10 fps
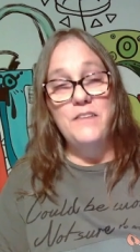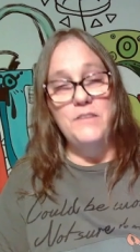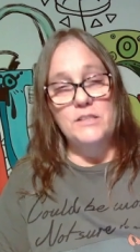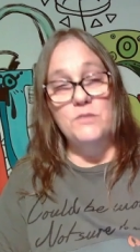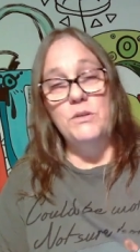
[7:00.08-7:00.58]

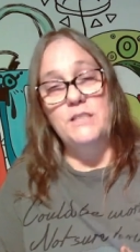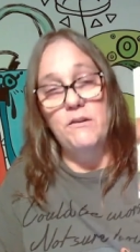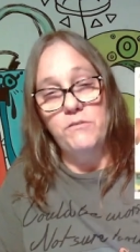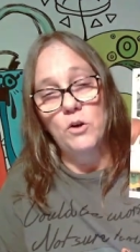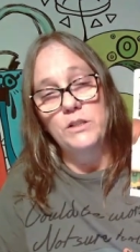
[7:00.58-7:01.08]
this one's
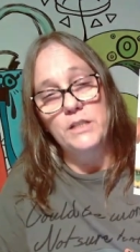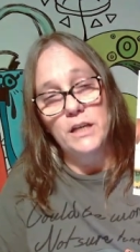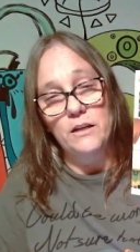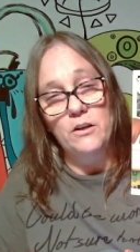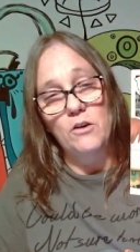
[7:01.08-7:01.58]
at fourteen
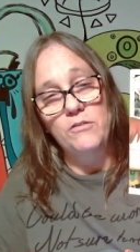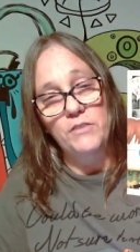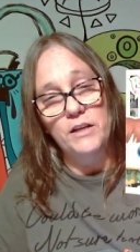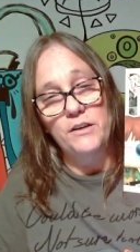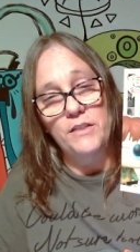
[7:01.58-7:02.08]
dollars. Go
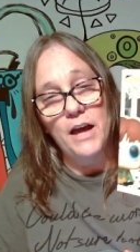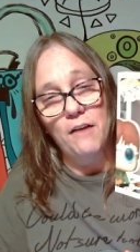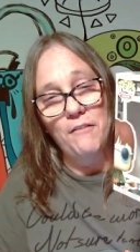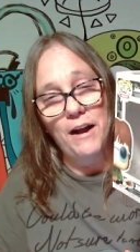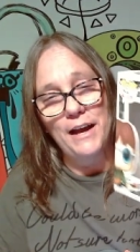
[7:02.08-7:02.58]
figure
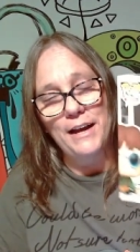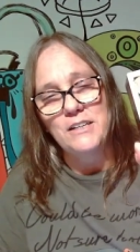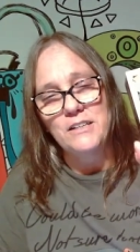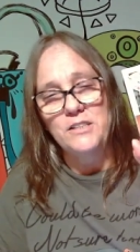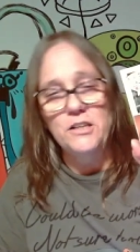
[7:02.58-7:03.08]
that, right?
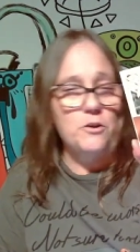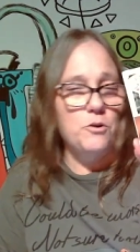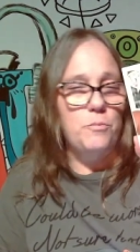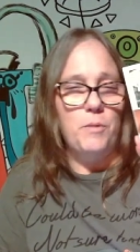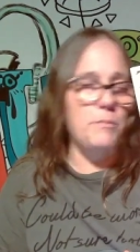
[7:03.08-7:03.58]
Still a
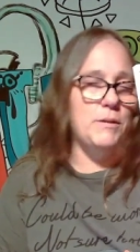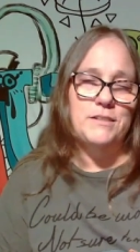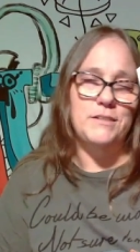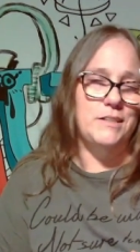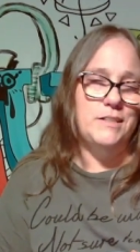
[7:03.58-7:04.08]
cool pop. Like
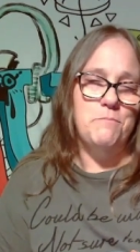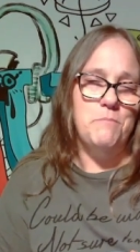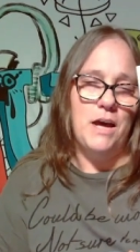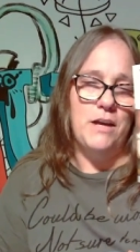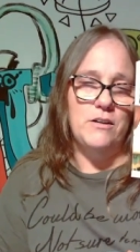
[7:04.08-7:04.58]
I said, didn't
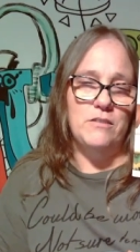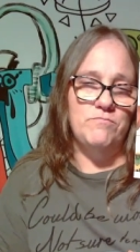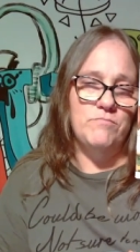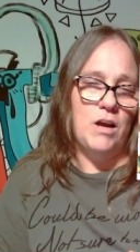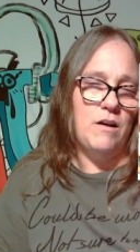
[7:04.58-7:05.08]
matter.
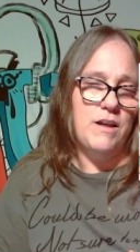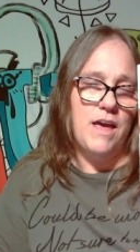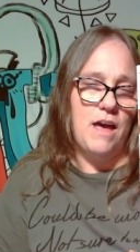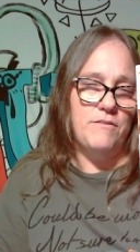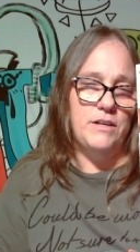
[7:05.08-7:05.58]
I already
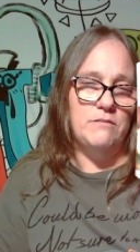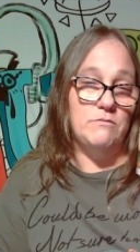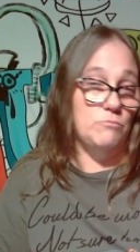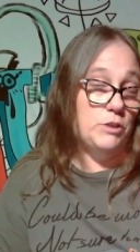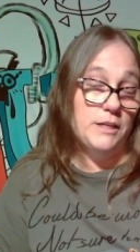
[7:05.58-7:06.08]
have it.
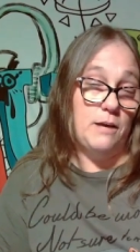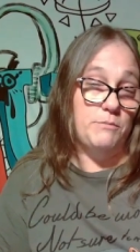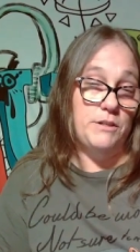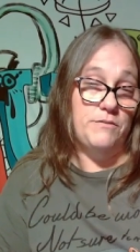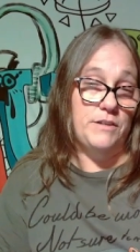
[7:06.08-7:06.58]
Would have
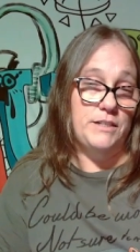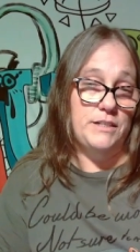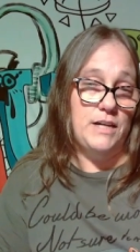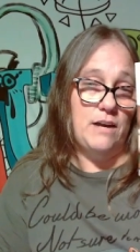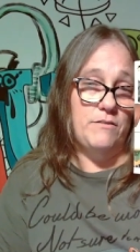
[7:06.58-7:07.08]
kept it if I
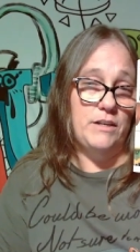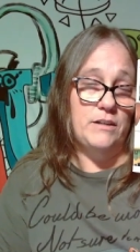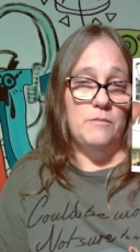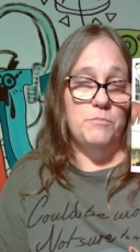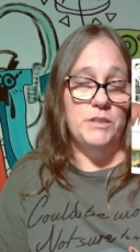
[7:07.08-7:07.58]
didn't have
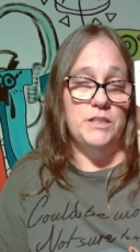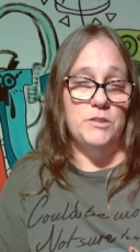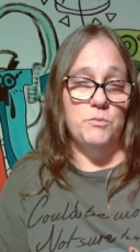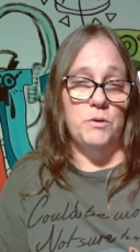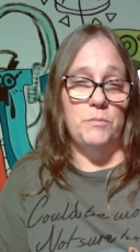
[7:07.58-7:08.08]
it. But
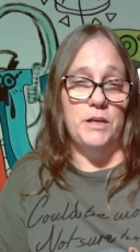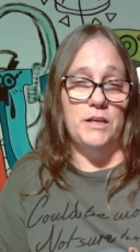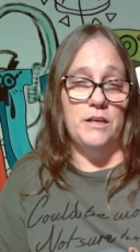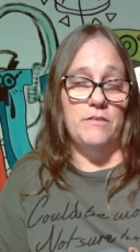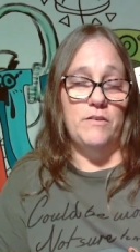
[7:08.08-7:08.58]
this will be a
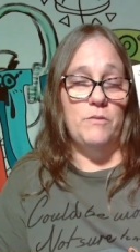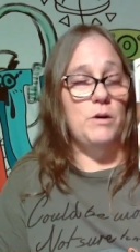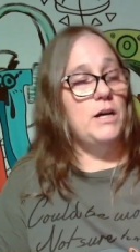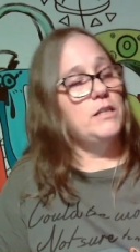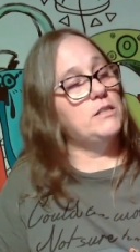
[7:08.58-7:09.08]

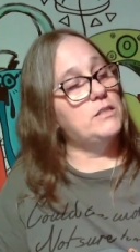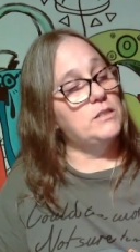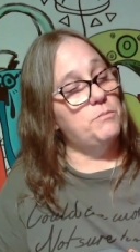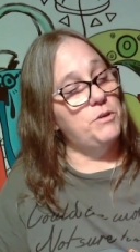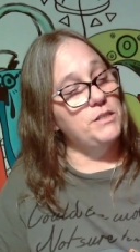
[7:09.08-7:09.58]
giveaway. This
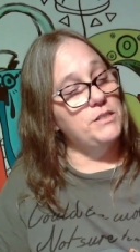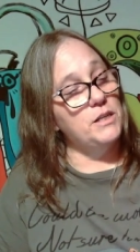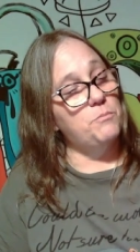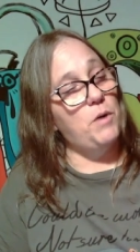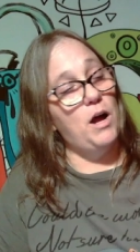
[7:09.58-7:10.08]
is a pretty
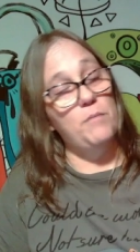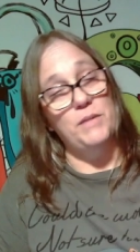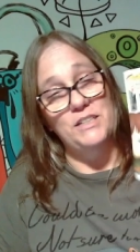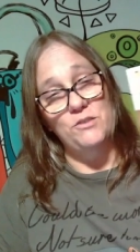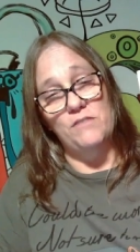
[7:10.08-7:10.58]
sick pop.
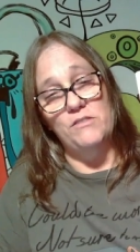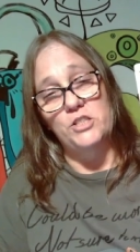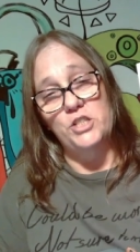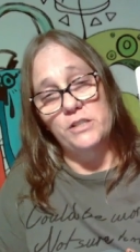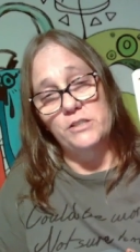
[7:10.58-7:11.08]
I do have the
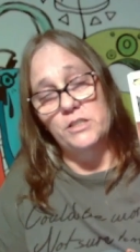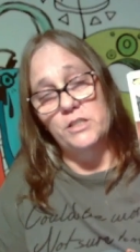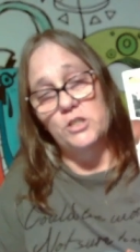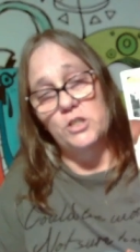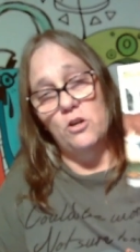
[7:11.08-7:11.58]
Chase
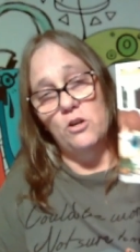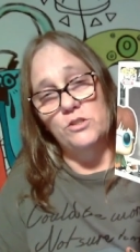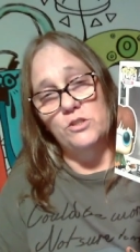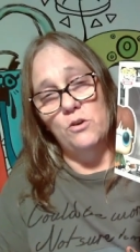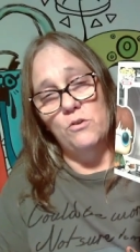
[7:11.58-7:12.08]
edition
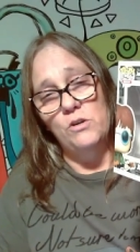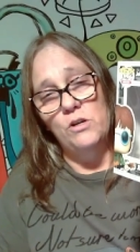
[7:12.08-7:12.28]
also